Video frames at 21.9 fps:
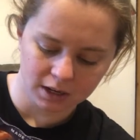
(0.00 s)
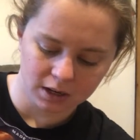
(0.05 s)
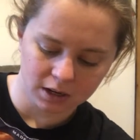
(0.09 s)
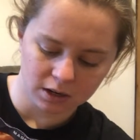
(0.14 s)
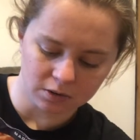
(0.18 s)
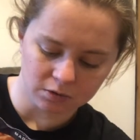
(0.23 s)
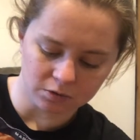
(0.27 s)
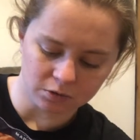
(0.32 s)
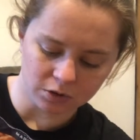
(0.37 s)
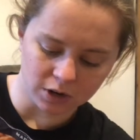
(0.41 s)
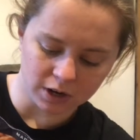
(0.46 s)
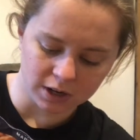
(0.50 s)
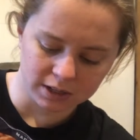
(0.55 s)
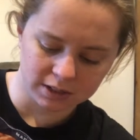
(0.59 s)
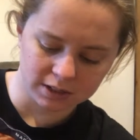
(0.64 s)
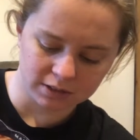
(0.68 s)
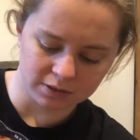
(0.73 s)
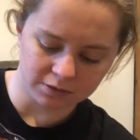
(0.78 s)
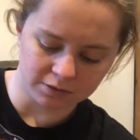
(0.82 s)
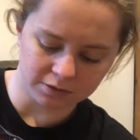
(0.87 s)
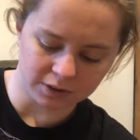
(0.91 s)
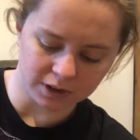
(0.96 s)

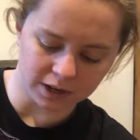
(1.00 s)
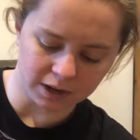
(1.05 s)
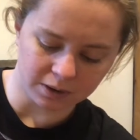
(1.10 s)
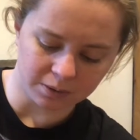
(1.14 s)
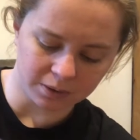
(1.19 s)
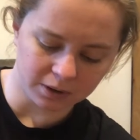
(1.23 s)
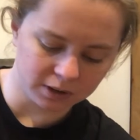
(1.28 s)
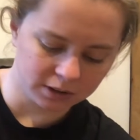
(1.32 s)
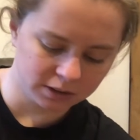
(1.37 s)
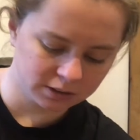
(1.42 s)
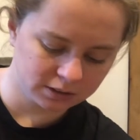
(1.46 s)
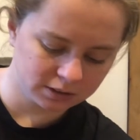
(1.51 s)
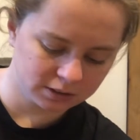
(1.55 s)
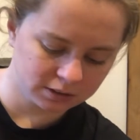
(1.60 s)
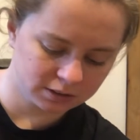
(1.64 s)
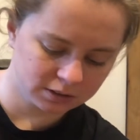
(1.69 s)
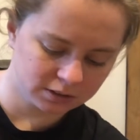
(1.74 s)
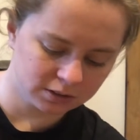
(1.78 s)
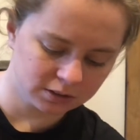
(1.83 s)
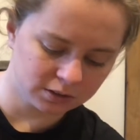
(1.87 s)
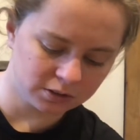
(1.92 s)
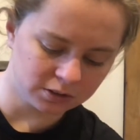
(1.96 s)
rice flour,
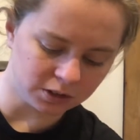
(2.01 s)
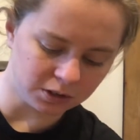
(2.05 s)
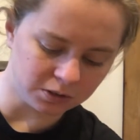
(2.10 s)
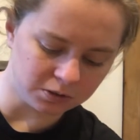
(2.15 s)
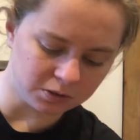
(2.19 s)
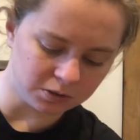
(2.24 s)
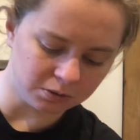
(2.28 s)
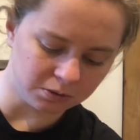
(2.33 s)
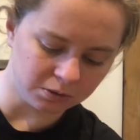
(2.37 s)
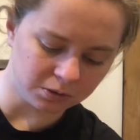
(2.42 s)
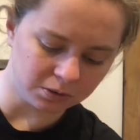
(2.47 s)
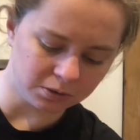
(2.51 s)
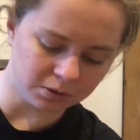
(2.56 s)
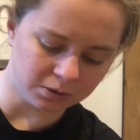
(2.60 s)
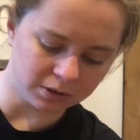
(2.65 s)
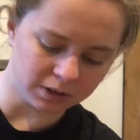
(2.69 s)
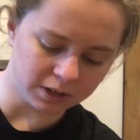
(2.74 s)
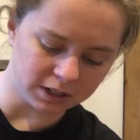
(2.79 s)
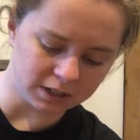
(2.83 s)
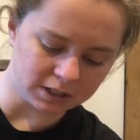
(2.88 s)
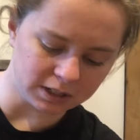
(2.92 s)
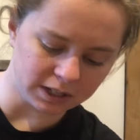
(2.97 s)
sodium
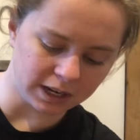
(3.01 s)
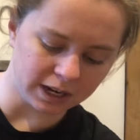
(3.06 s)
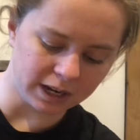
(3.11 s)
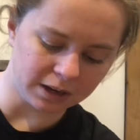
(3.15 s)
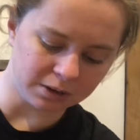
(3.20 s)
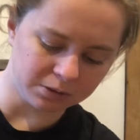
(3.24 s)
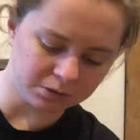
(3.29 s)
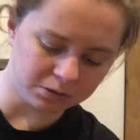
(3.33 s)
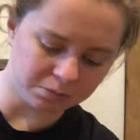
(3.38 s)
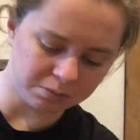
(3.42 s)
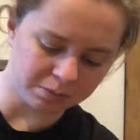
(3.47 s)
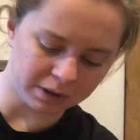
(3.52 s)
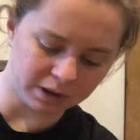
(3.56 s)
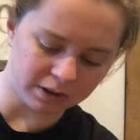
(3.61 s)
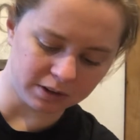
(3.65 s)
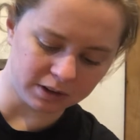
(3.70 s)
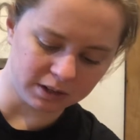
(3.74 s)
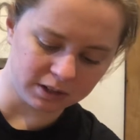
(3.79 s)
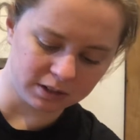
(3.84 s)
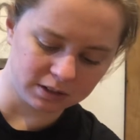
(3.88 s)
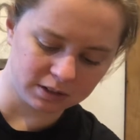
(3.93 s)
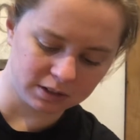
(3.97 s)
chloride,
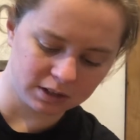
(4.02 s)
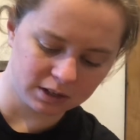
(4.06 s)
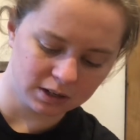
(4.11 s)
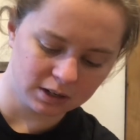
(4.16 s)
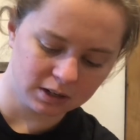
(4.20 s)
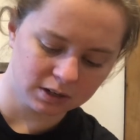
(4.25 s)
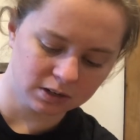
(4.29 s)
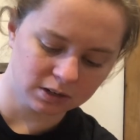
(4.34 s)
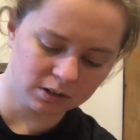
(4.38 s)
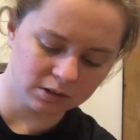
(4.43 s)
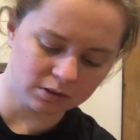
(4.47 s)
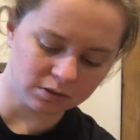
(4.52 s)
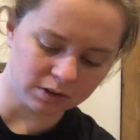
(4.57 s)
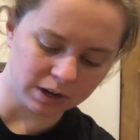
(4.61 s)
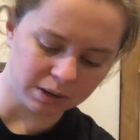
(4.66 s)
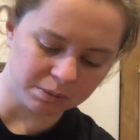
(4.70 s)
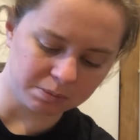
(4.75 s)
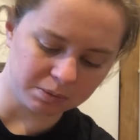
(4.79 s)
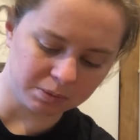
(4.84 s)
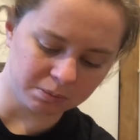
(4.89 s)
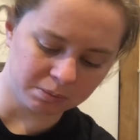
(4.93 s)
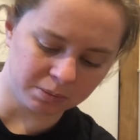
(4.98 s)
elderberries,
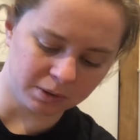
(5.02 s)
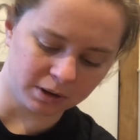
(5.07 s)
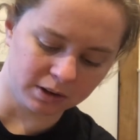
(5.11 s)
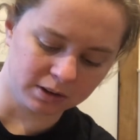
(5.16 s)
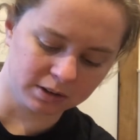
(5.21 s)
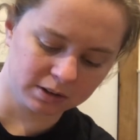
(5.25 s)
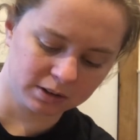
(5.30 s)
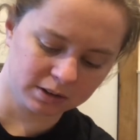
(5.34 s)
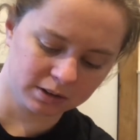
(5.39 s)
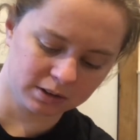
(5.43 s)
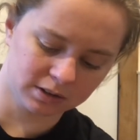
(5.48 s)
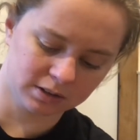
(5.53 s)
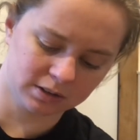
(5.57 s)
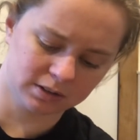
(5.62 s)
grape mark,